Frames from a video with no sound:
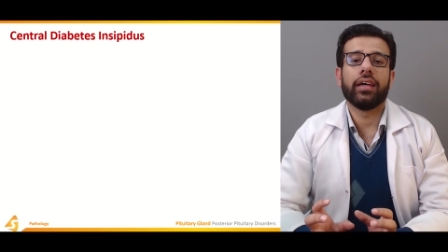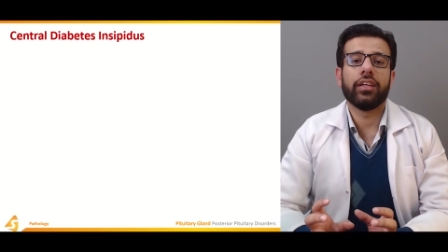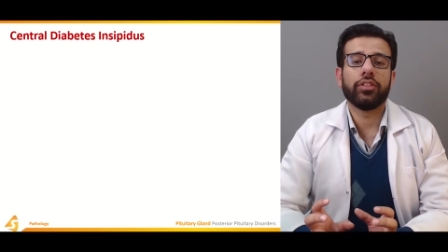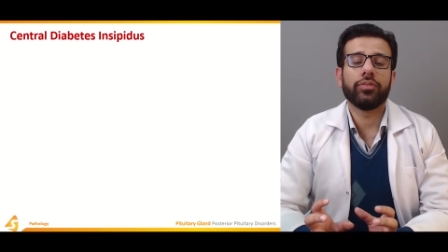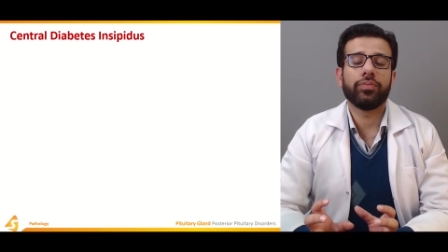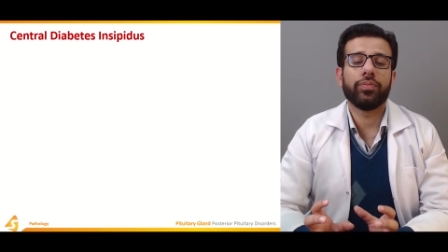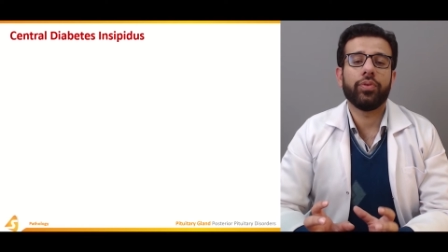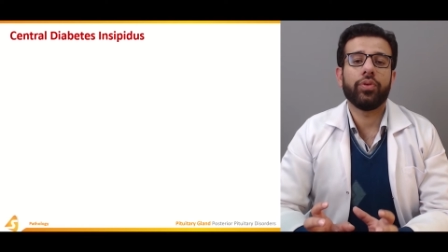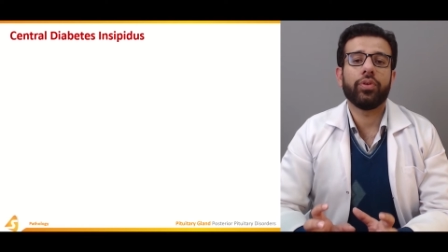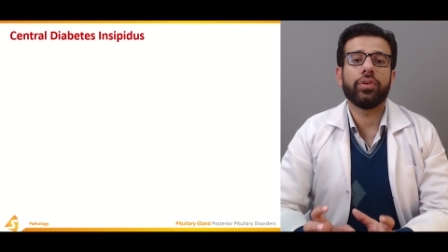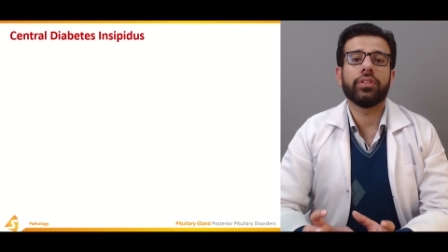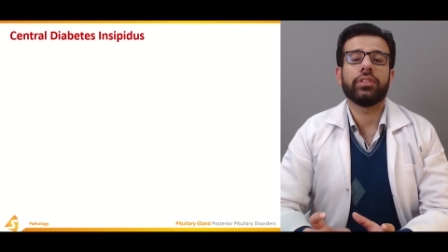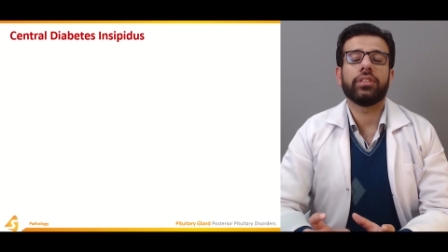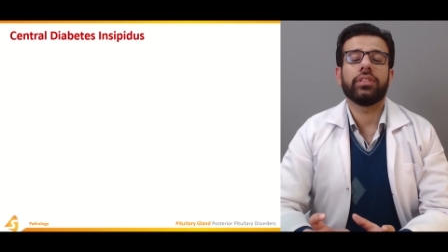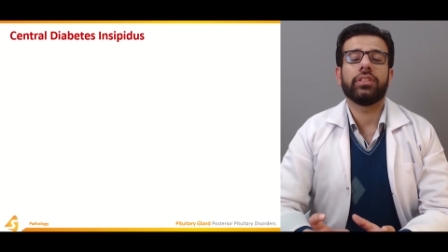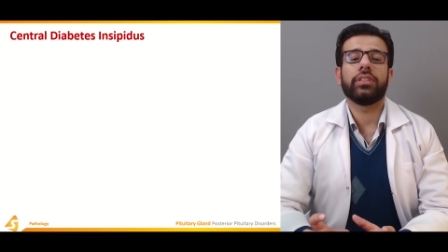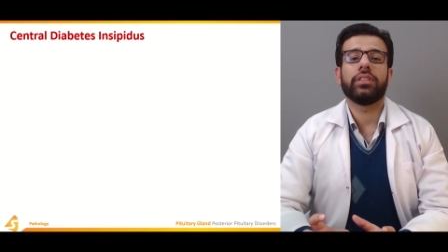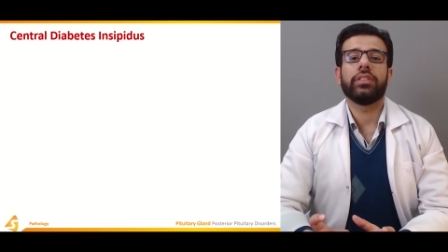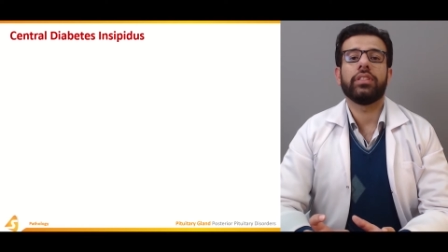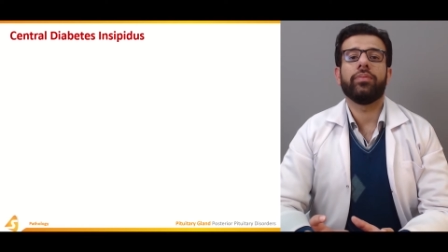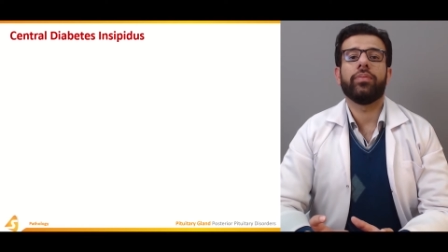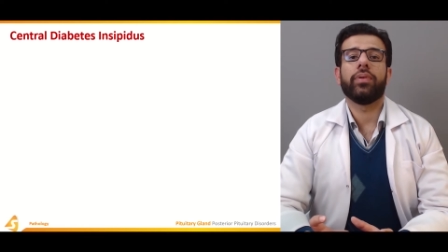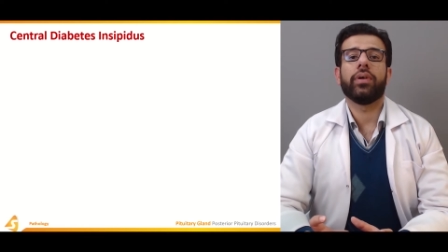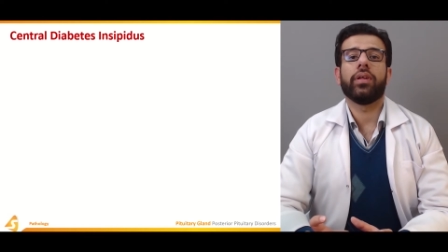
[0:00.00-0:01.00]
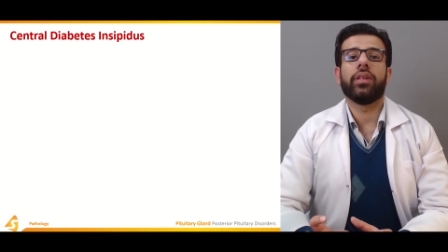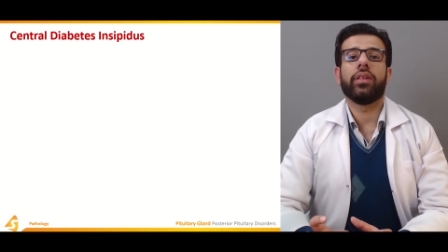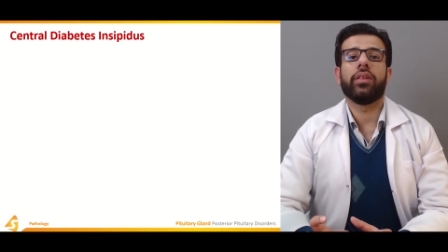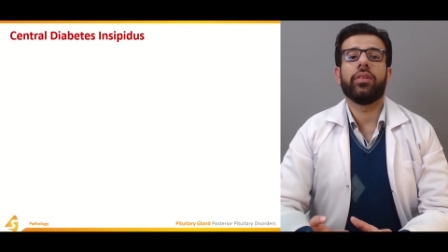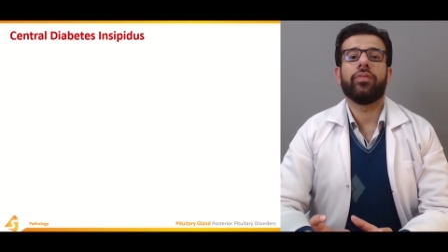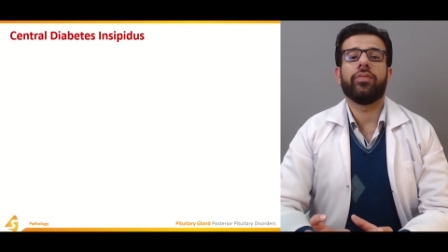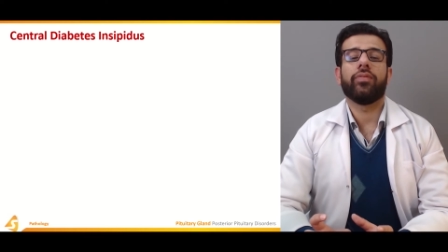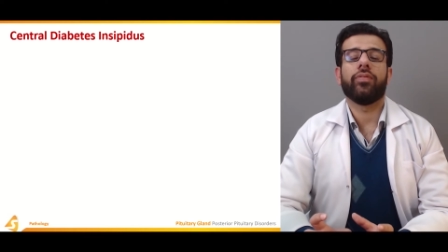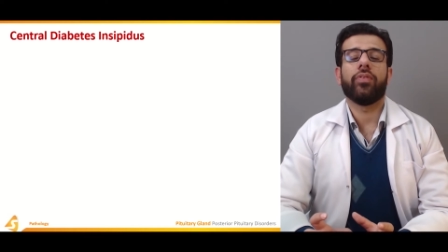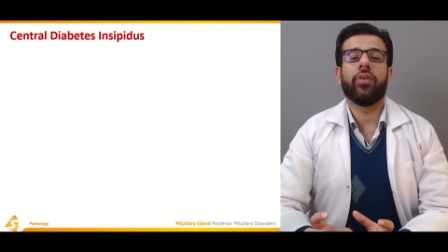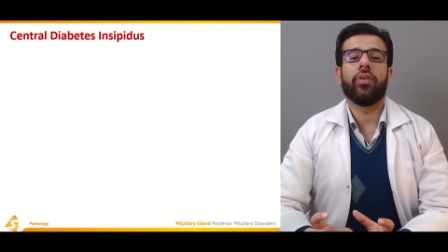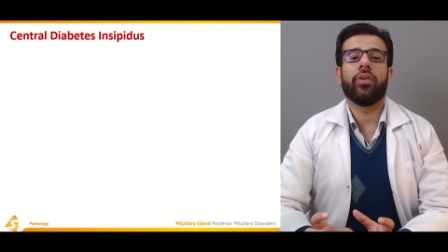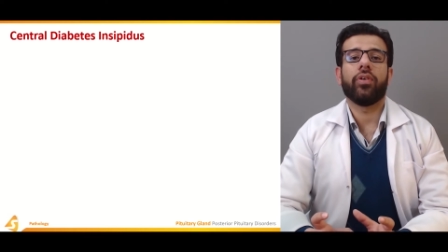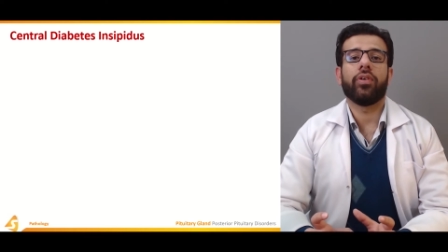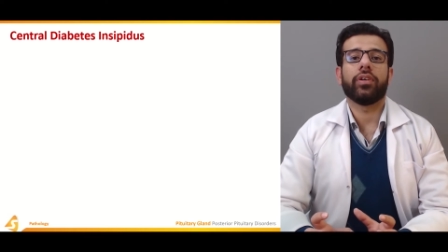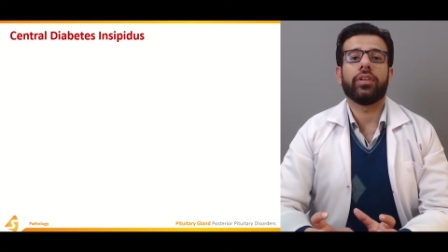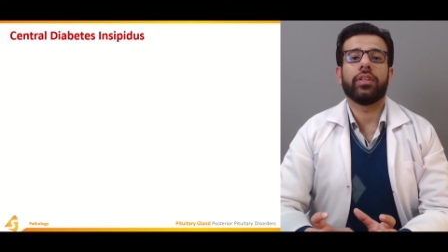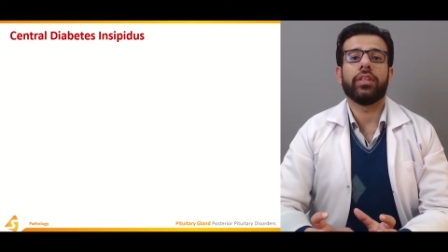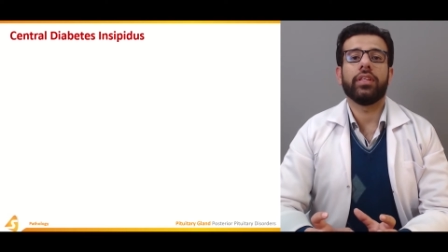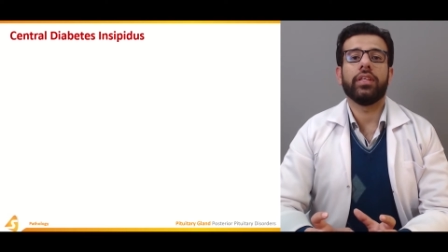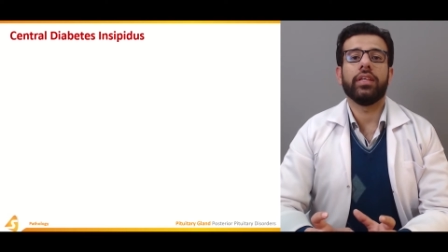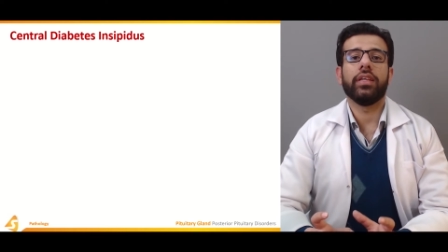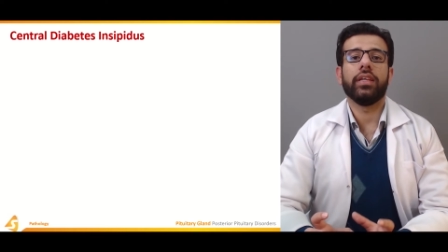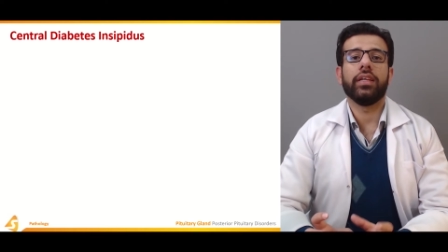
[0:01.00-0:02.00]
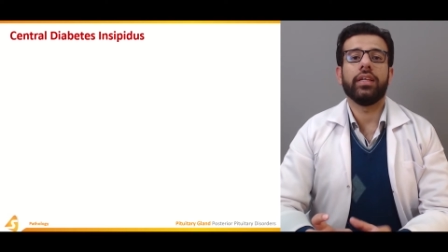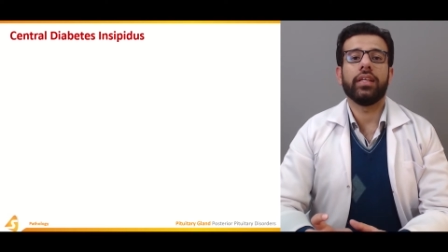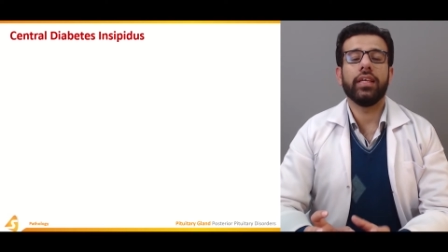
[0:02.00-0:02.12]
responsible for the